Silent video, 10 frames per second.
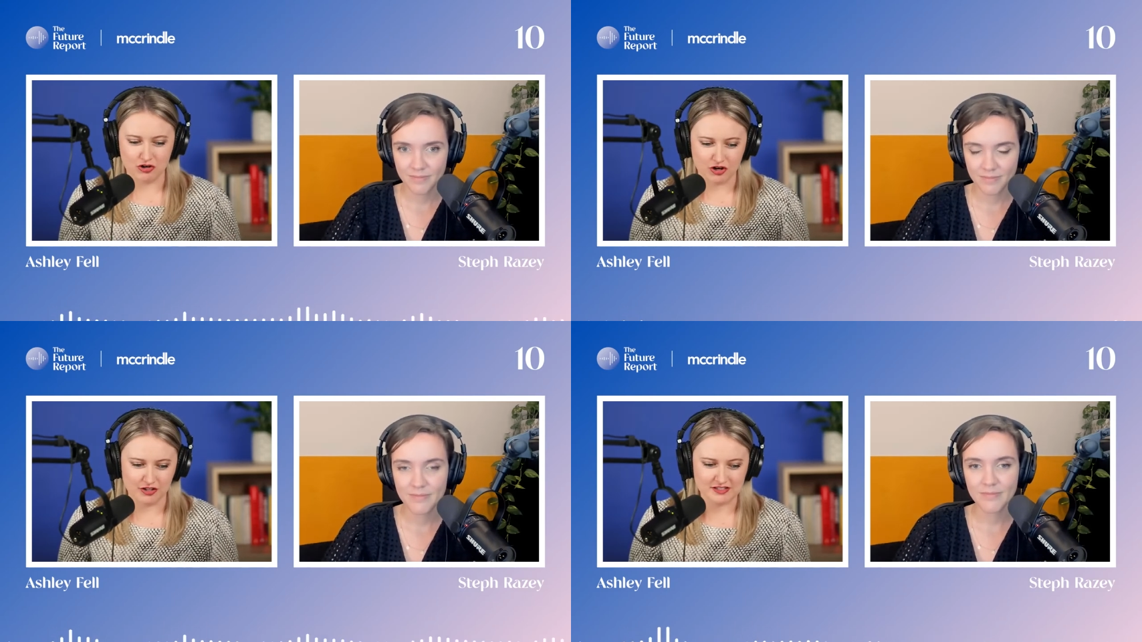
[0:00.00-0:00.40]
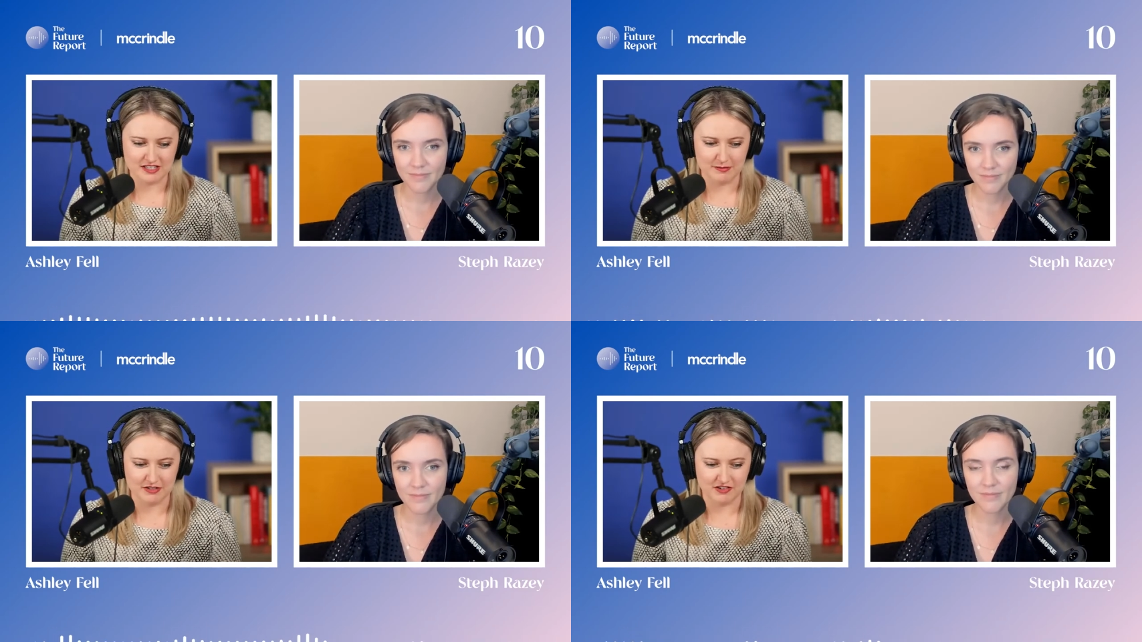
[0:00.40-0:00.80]
Speaker 1: or
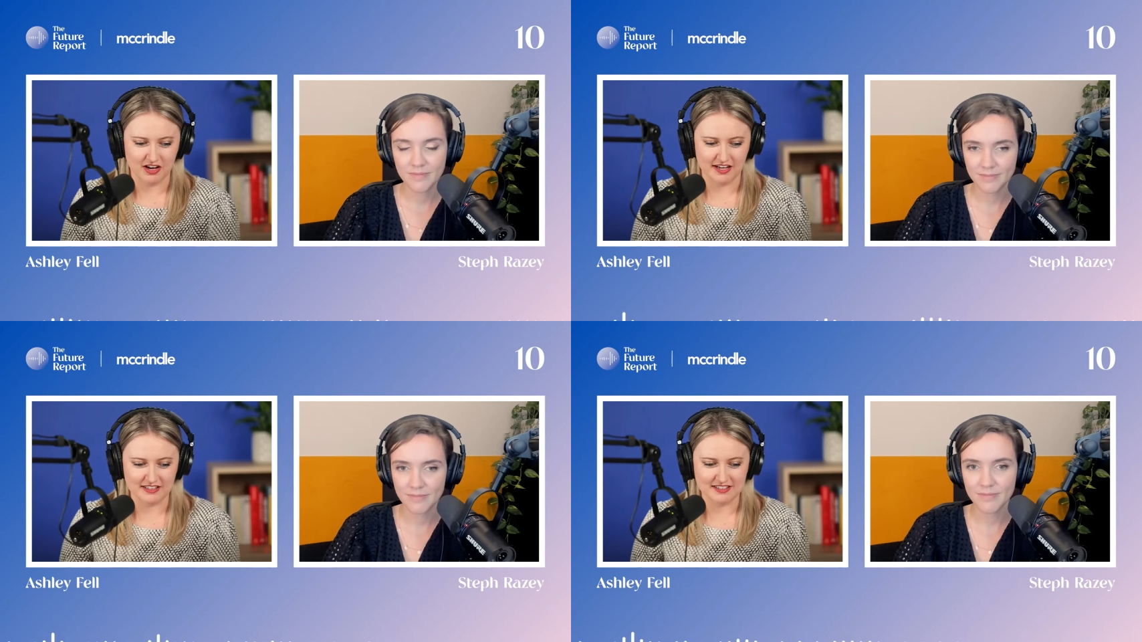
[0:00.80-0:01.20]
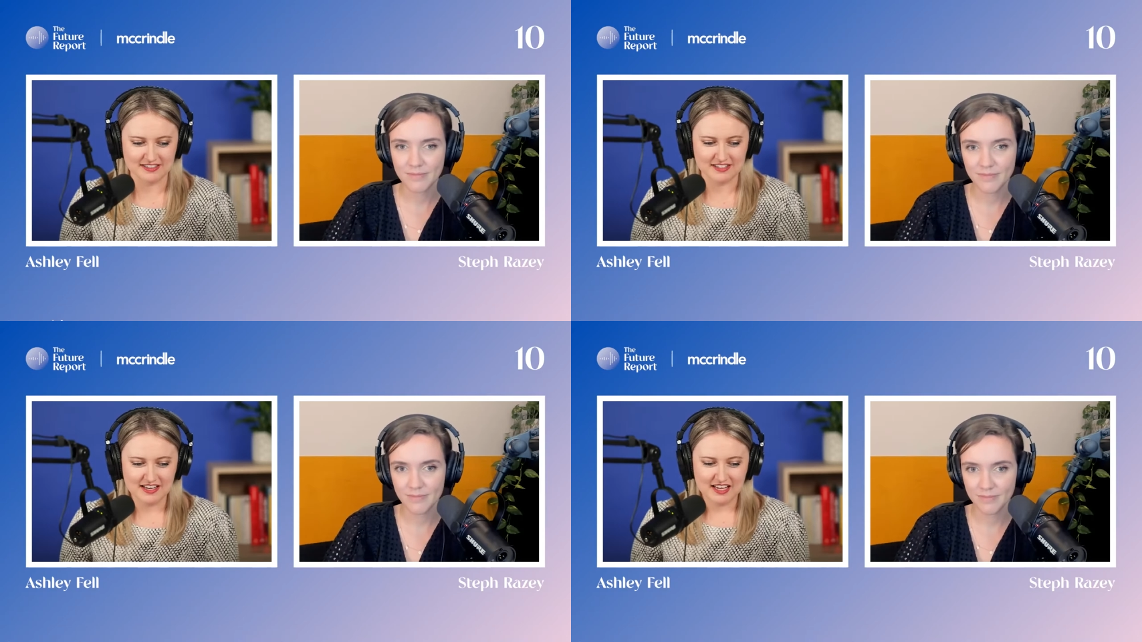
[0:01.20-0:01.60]
concept of
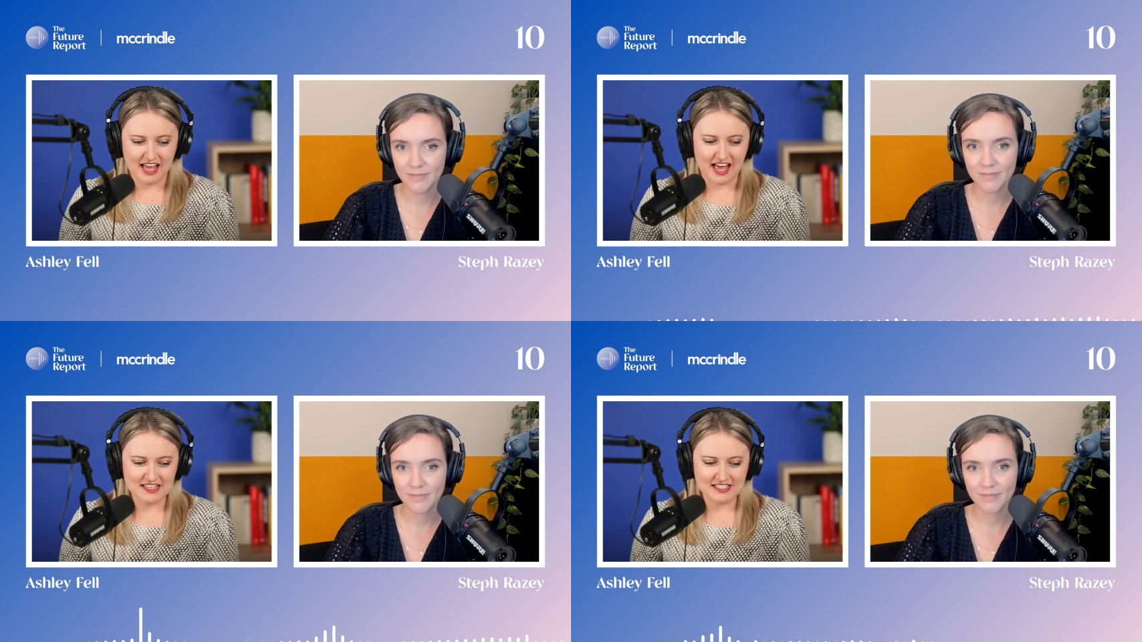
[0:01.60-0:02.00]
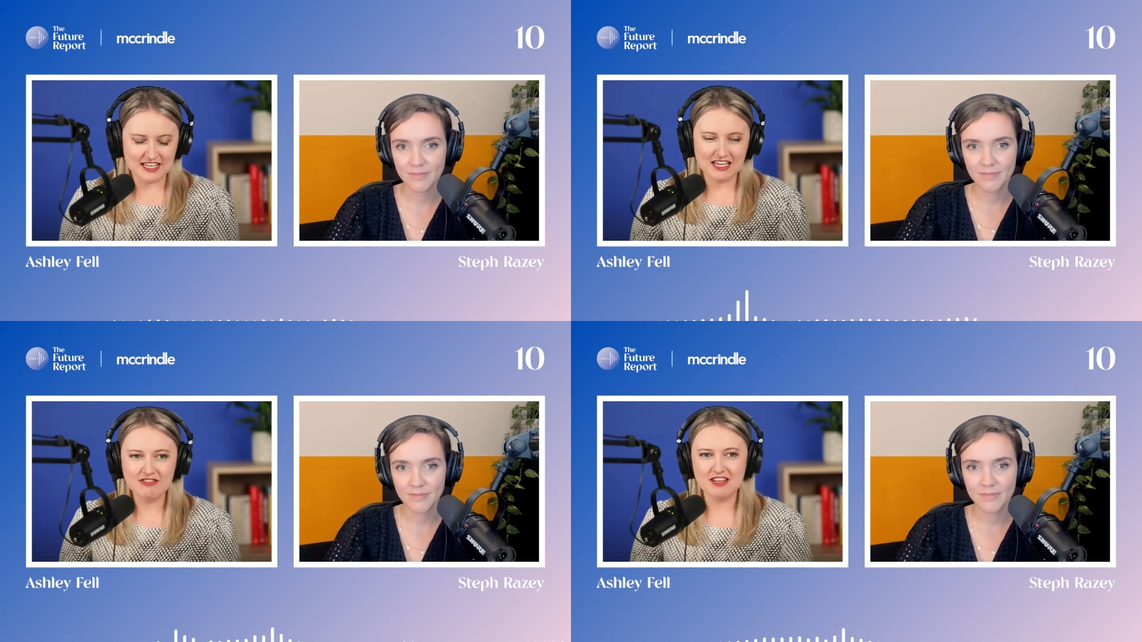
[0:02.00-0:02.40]
kindness. And
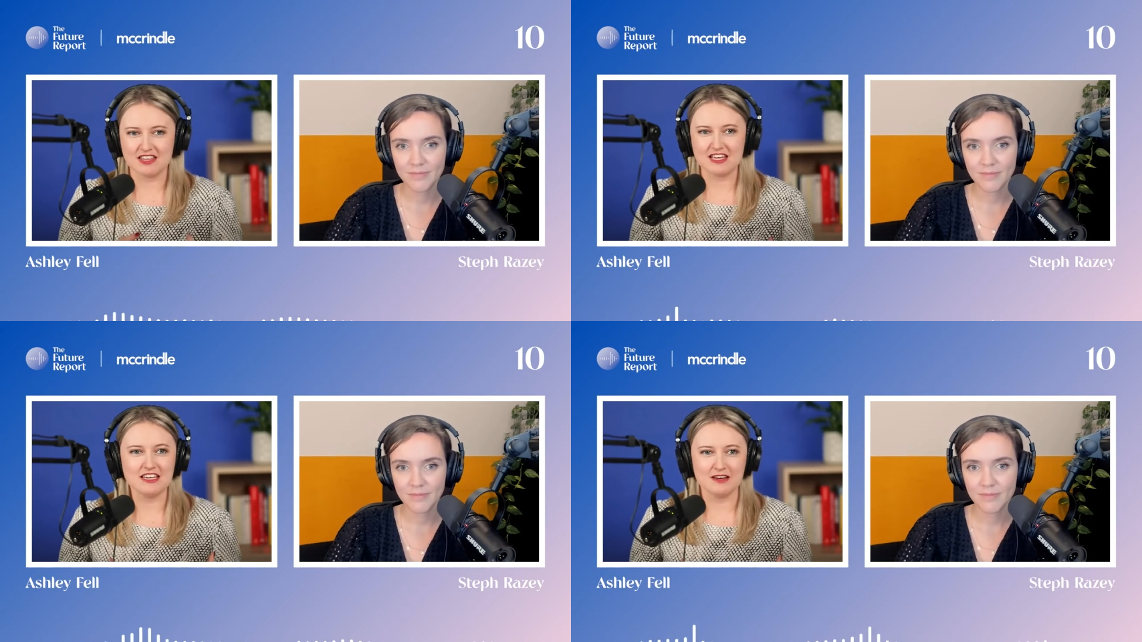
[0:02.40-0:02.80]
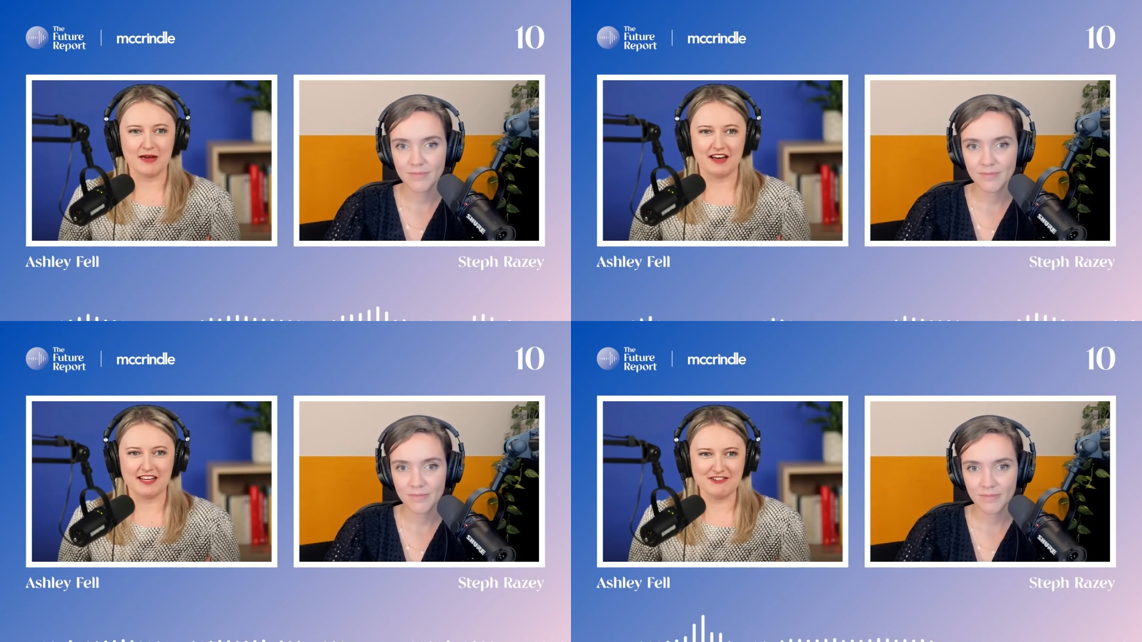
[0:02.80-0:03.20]
even thinking
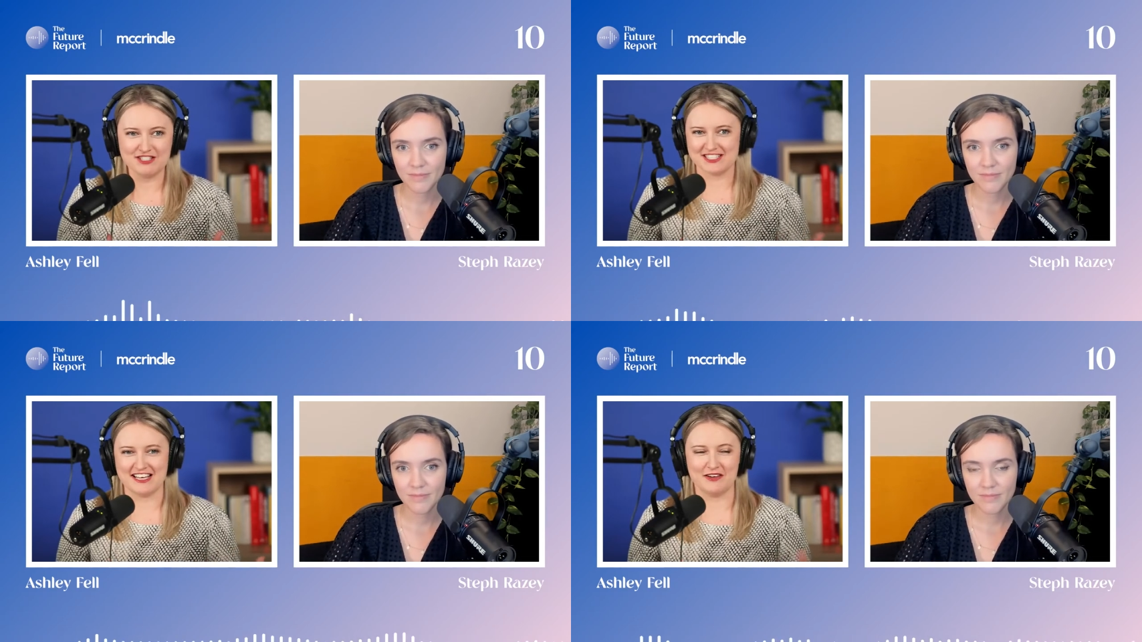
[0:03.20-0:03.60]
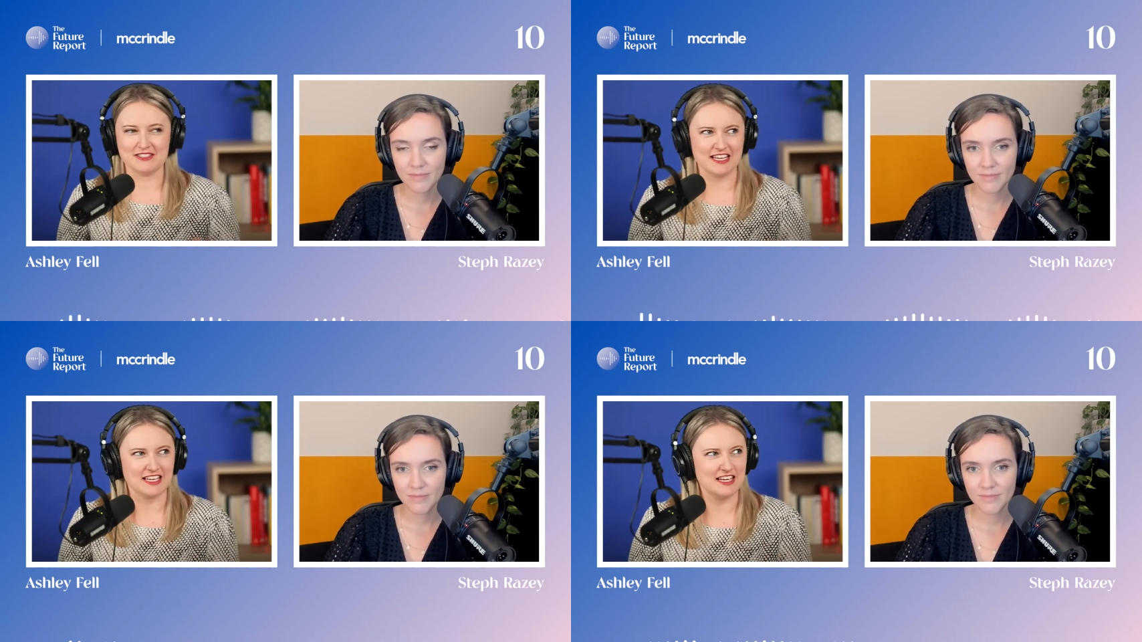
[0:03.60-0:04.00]
about, even just then, I
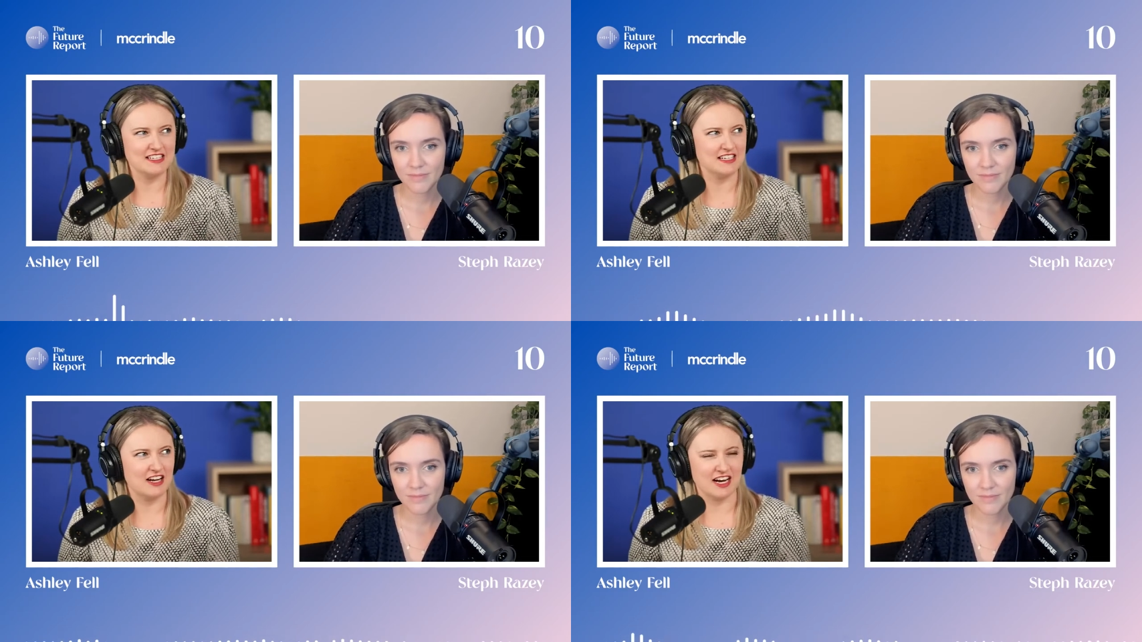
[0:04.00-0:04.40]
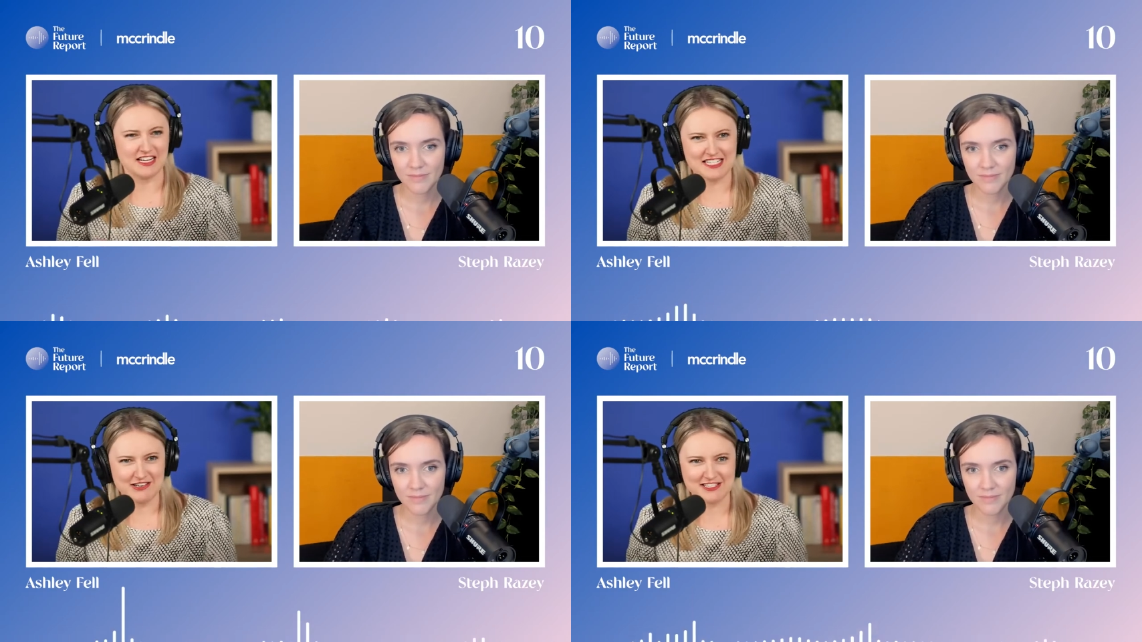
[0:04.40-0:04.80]
was like, is it an idea?